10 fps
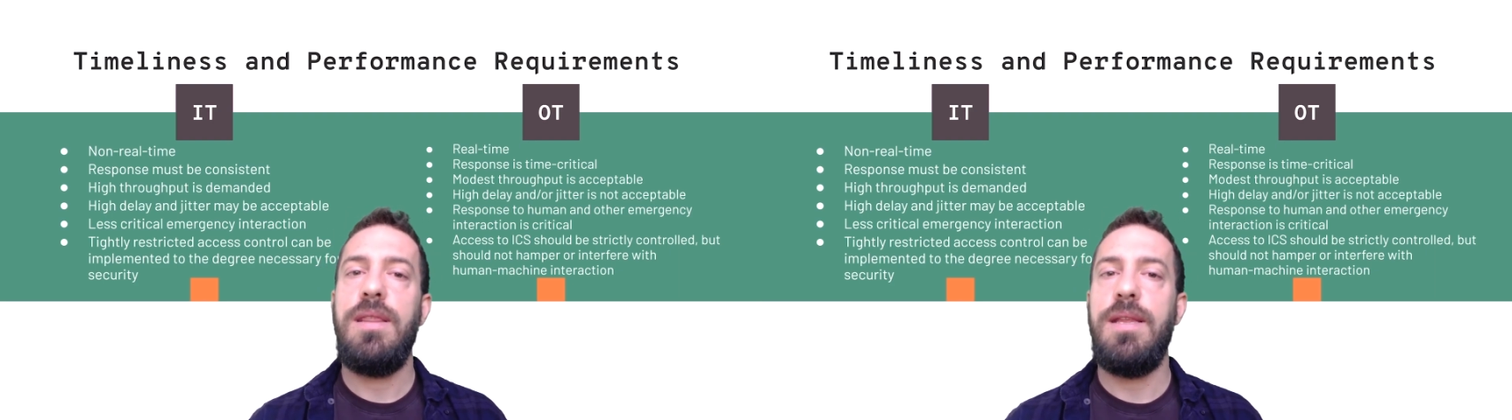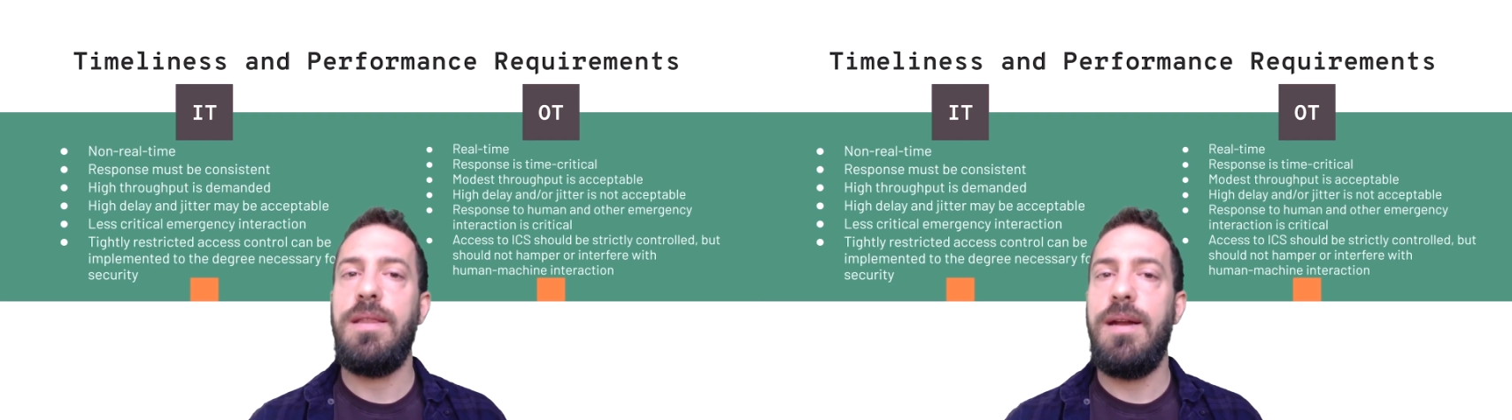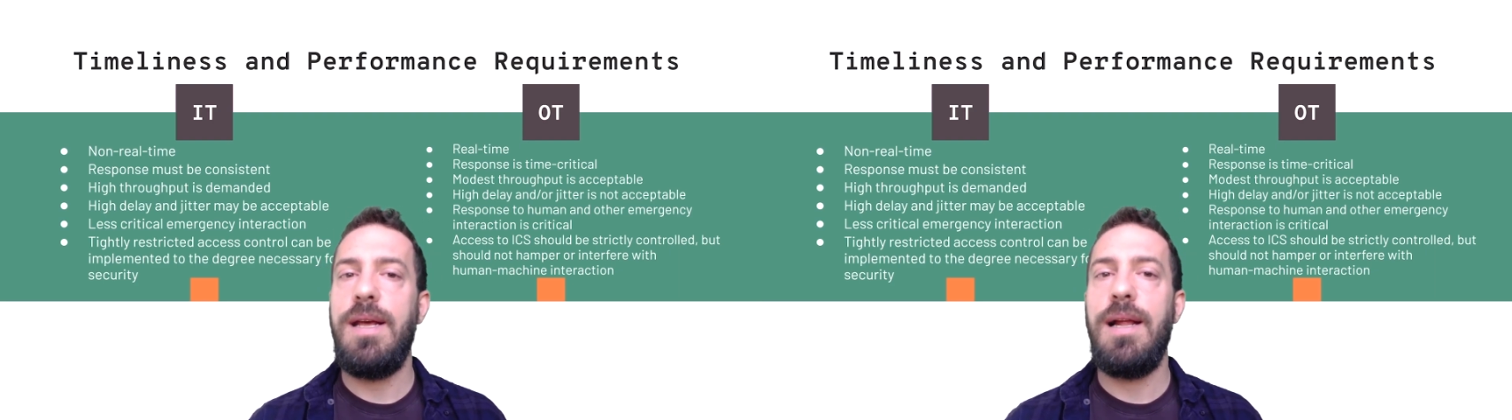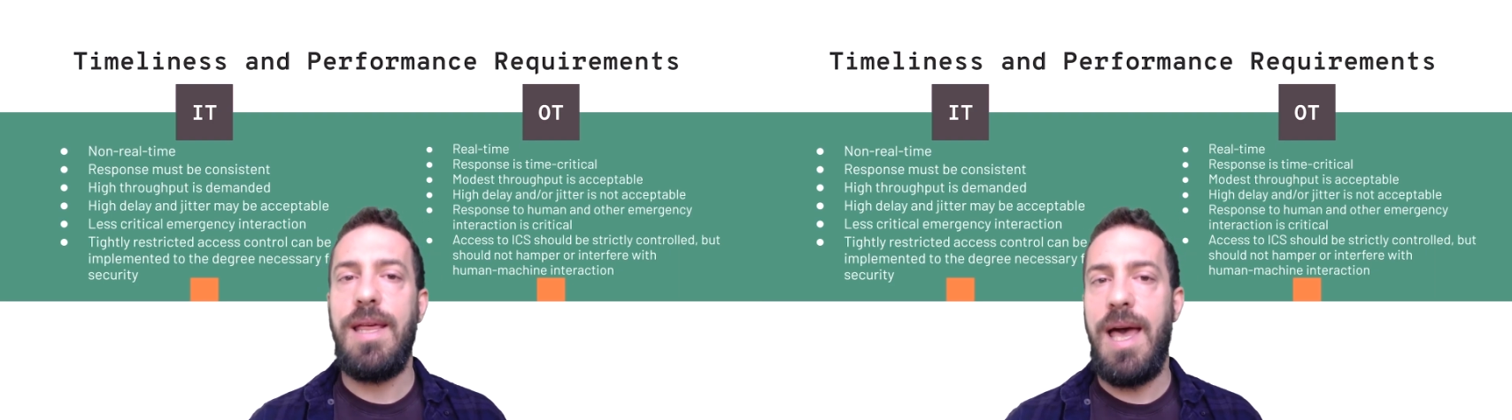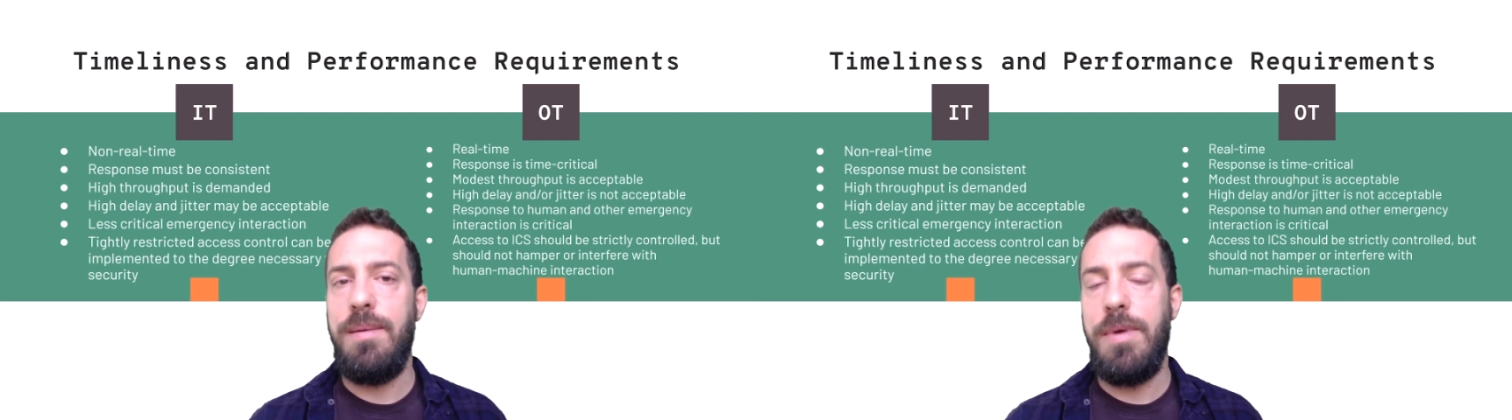that the
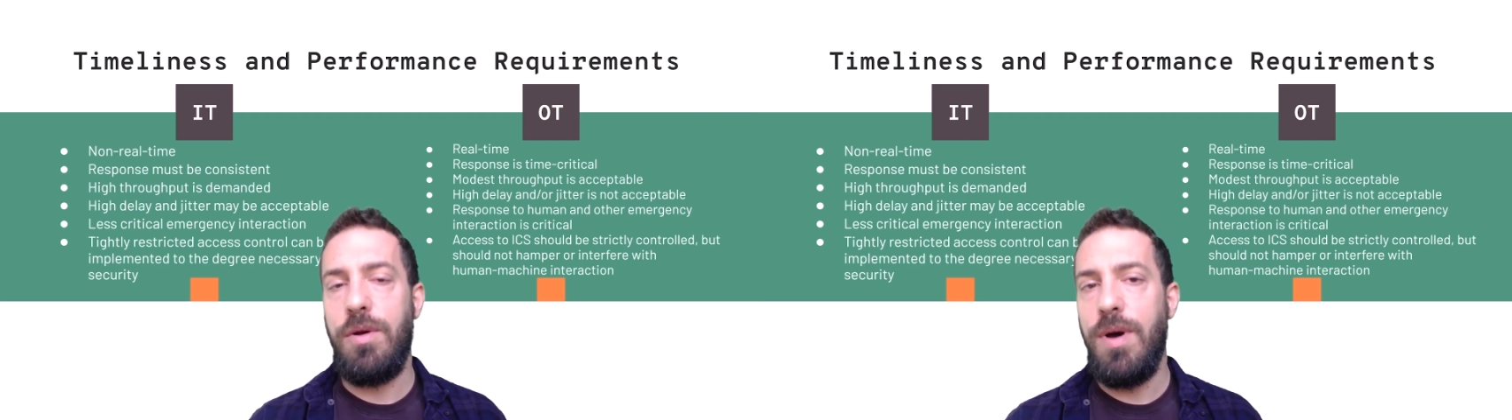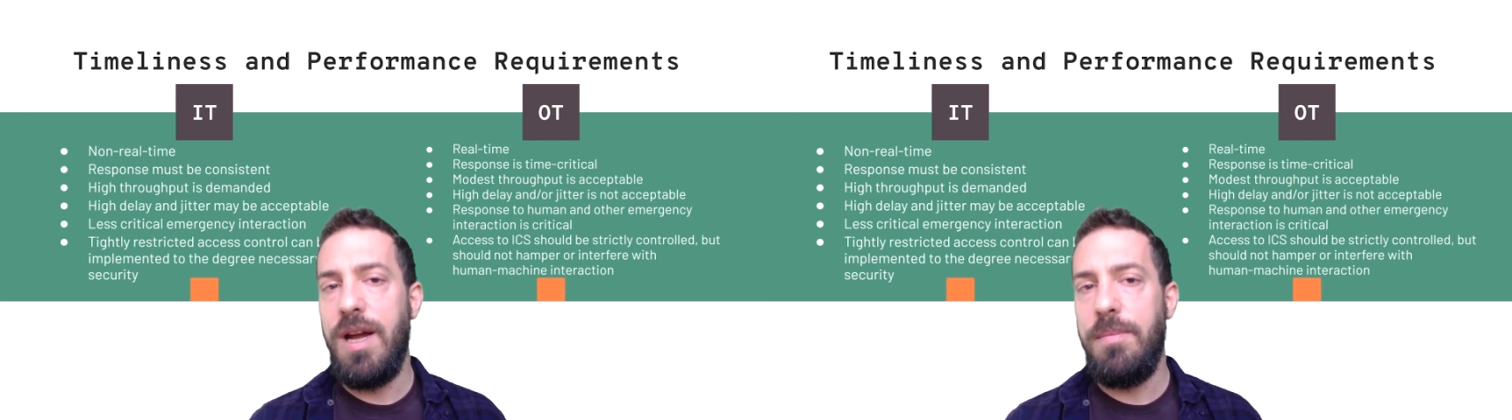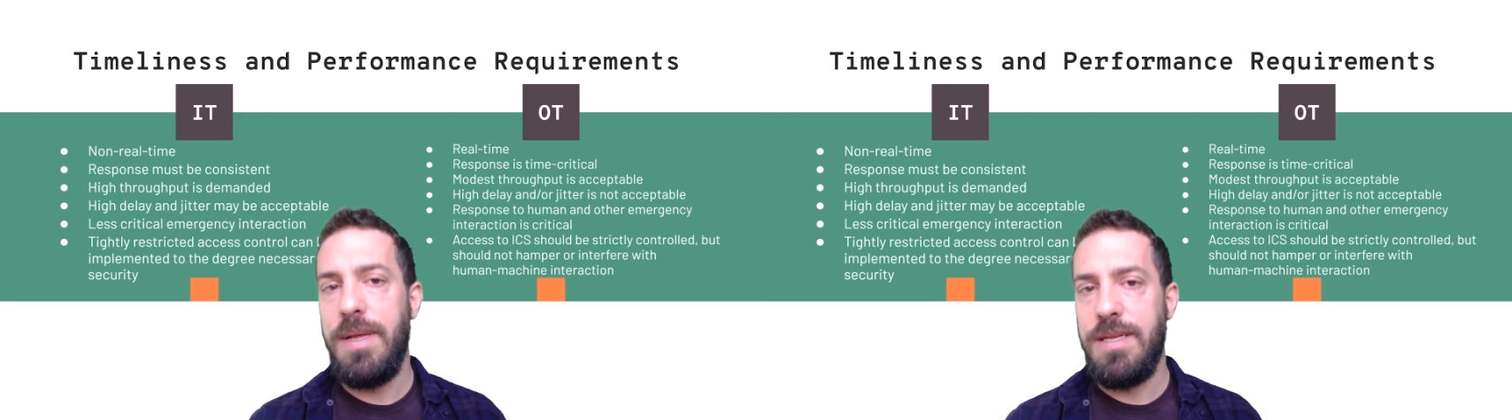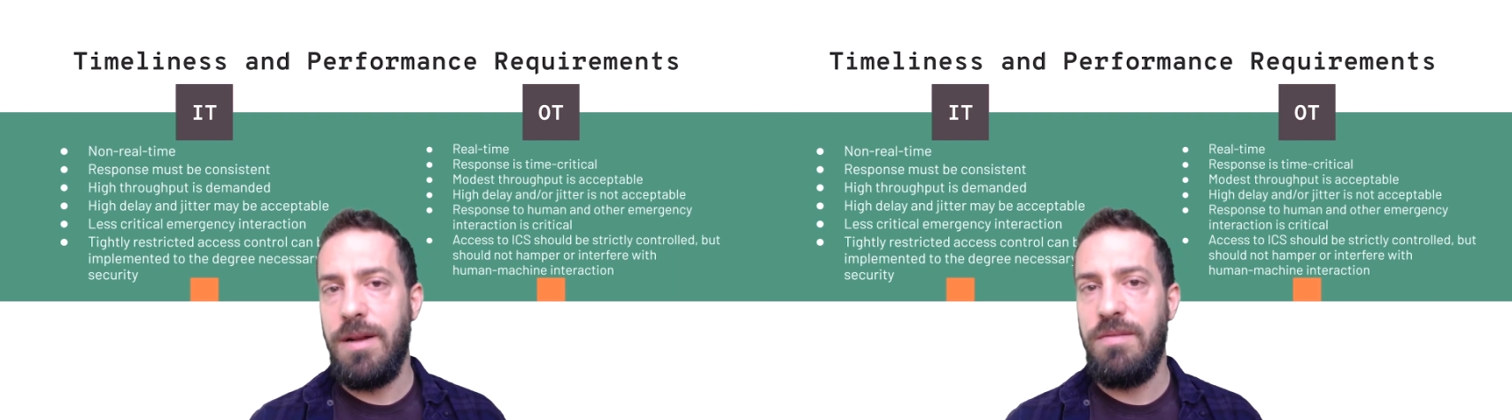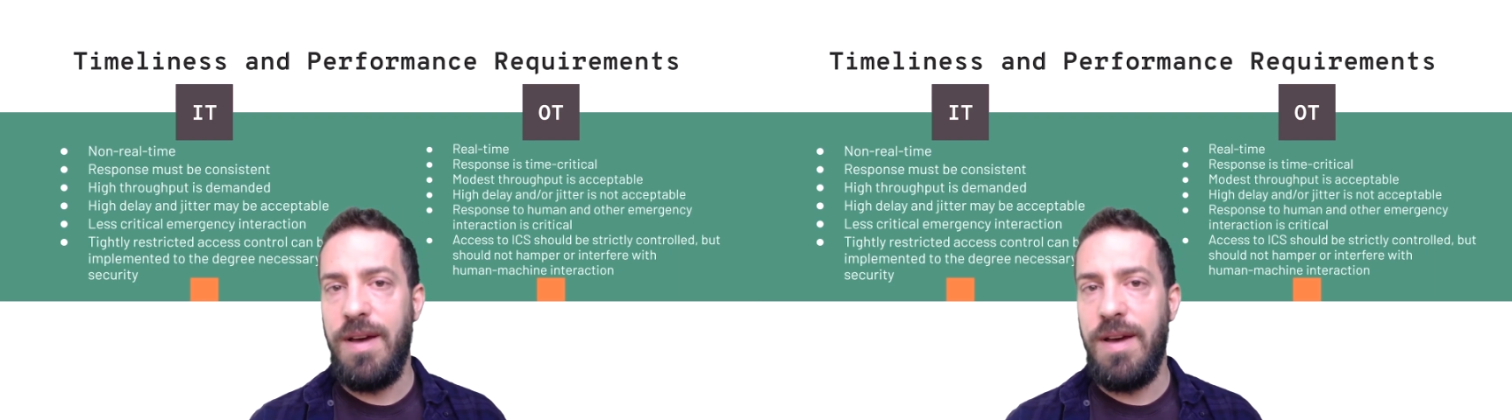real-time requirements are not